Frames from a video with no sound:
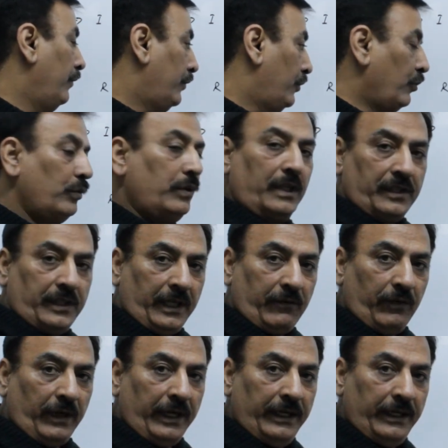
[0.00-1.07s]
through the
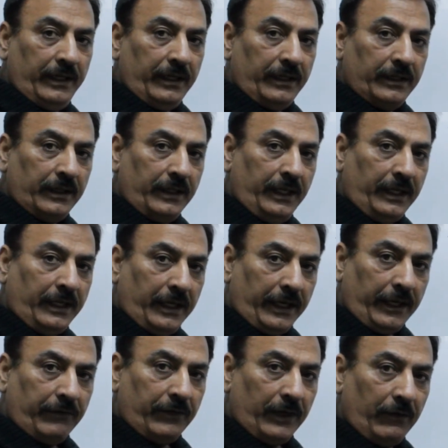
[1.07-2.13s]
thick wire the
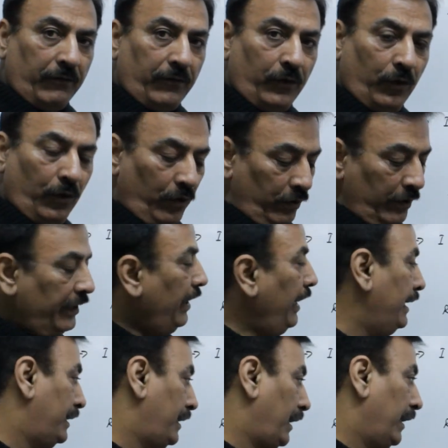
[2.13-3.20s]
current will flow
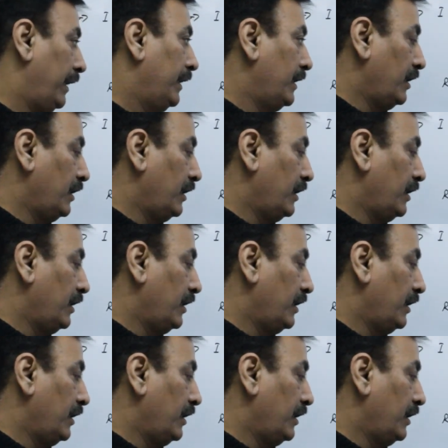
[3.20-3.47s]
easily.